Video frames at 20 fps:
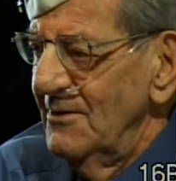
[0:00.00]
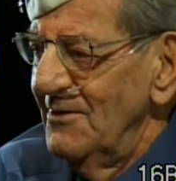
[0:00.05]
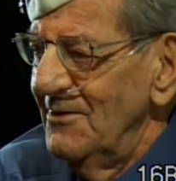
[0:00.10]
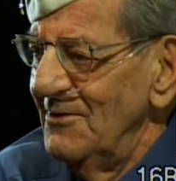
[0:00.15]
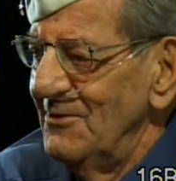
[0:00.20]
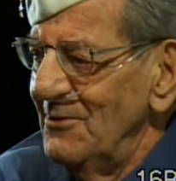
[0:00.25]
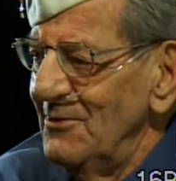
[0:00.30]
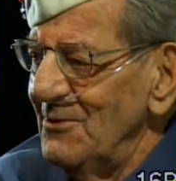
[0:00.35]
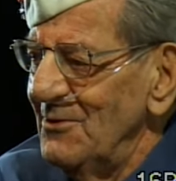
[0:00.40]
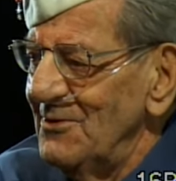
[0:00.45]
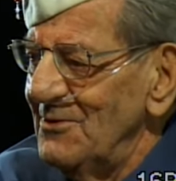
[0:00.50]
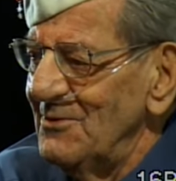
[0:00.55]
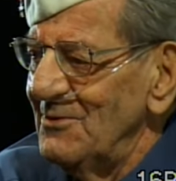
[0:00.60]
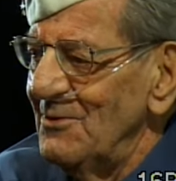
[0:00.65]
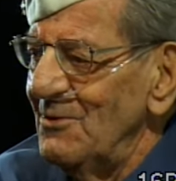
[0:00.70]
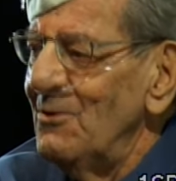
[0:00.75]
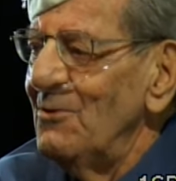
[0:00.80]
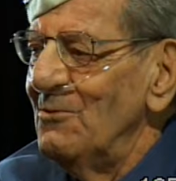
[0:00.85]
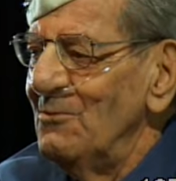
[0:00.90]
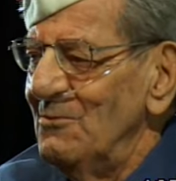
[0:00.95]
Oh,
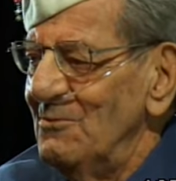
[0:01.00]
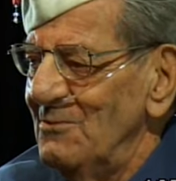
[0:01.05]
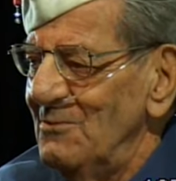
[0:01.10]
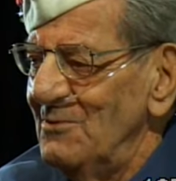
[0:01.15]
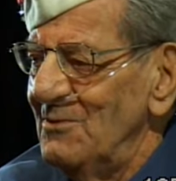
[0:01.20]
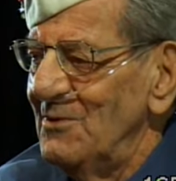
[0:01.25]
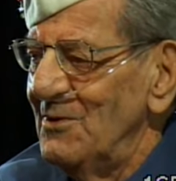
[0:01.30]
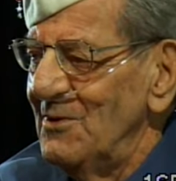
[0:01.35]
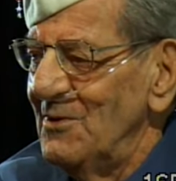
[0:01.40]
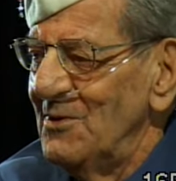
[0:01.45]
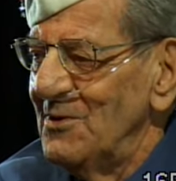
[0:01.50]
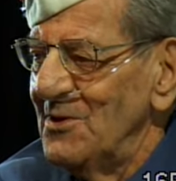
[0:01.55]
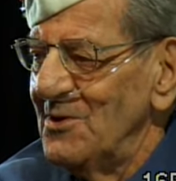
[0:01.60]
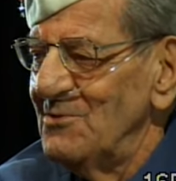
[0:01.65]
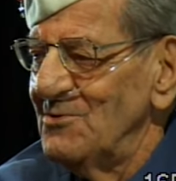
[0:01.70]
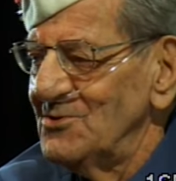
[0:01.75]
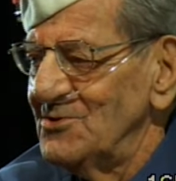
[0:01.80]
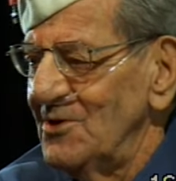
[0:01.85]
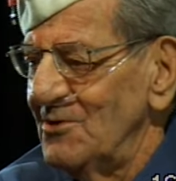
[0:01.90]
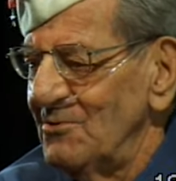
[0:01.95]
he was our,
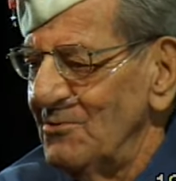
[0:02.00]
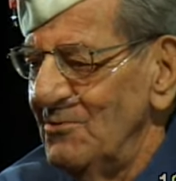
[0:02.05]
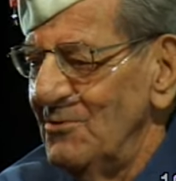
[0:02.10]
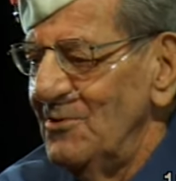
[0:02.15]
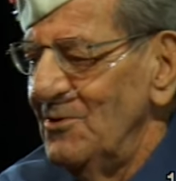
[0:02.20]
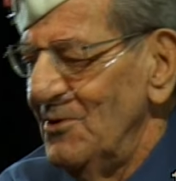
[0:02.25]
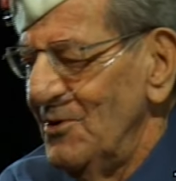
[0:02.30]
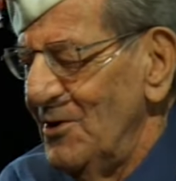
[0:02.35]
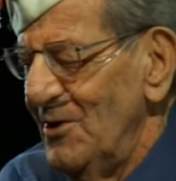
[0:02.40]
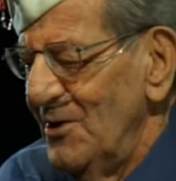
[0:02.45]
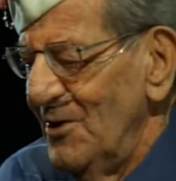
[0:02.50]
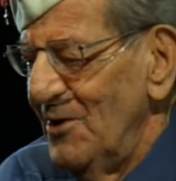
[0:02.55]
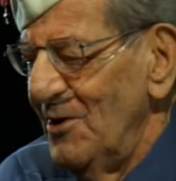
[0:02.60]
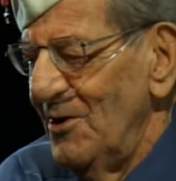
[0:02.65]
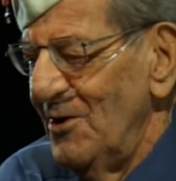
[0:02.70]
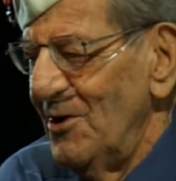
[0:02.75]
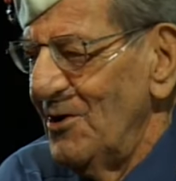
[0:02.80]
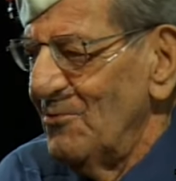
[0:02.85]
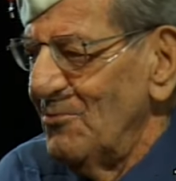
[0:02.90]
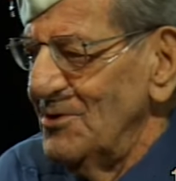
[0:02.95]
our West
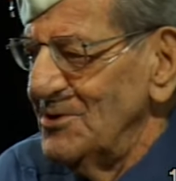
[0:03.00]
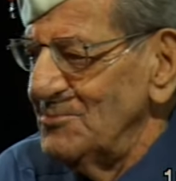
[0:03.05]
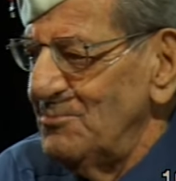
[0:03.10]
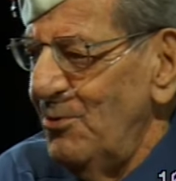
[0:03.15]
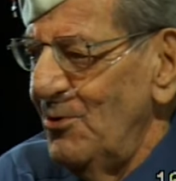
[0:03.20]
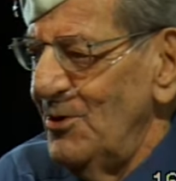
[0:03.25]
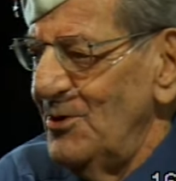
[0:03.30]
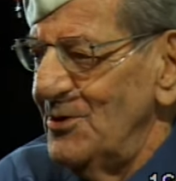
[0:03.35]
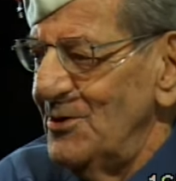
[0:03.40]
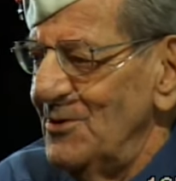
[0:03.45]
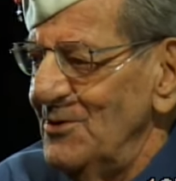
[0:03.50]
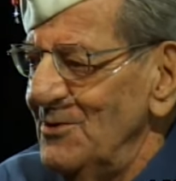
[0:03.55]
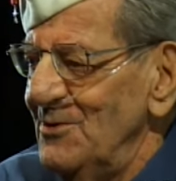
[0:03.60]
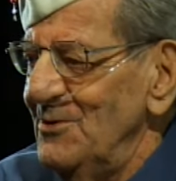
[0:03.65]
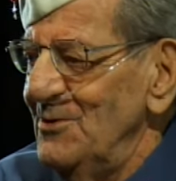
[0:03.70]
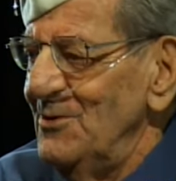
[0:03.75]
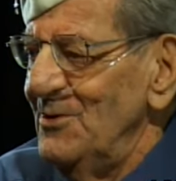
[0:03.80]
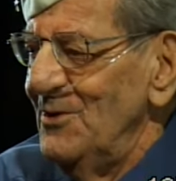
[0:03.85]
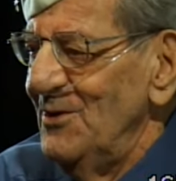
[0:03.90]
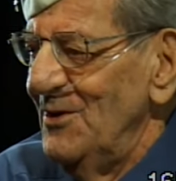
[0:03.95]
Pointer.
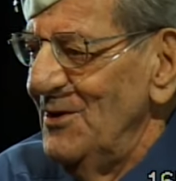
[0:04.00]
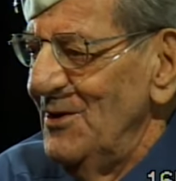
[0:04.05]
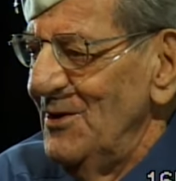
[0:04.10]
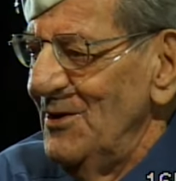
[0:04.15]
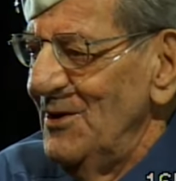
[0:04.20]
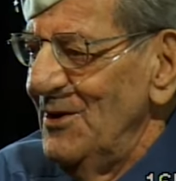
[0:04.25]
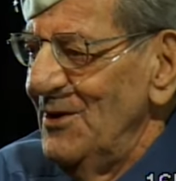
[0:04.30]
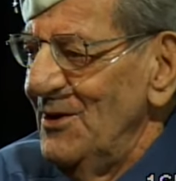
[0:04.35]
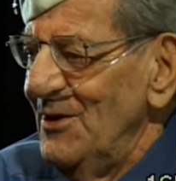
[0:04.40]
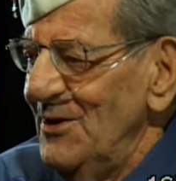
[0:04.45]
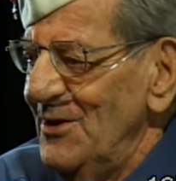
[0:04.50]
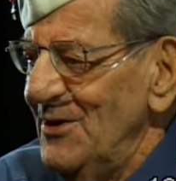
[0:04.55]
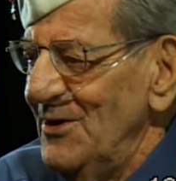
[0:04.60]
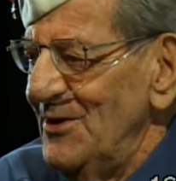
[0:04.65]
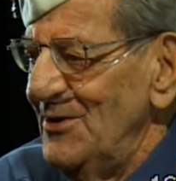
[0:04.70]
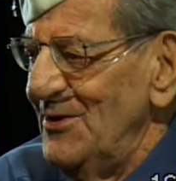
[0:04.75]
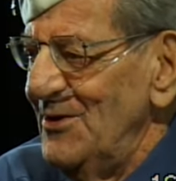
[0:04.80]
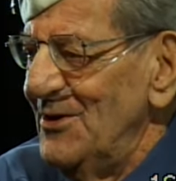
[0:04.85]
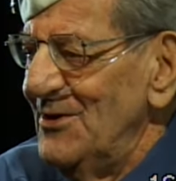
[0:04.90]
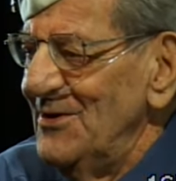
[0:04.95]
And
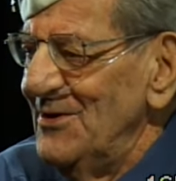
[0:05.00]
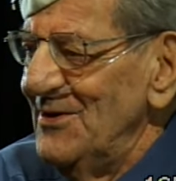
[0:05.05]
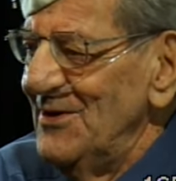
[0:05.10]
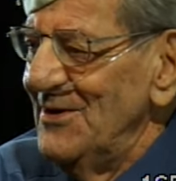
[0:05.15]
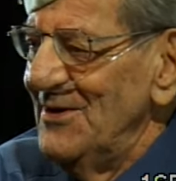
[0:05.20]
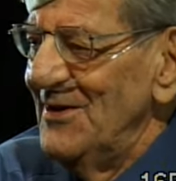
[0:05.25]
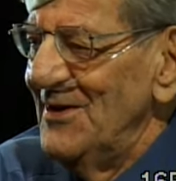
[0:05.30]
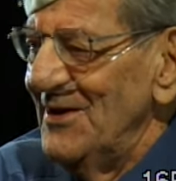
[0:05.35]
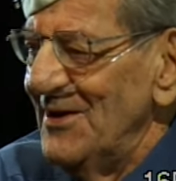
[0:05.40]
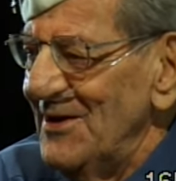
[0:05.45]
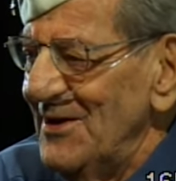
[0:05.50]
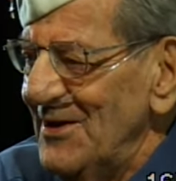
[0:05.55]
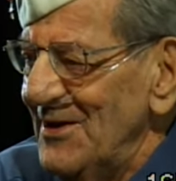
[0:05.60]
he always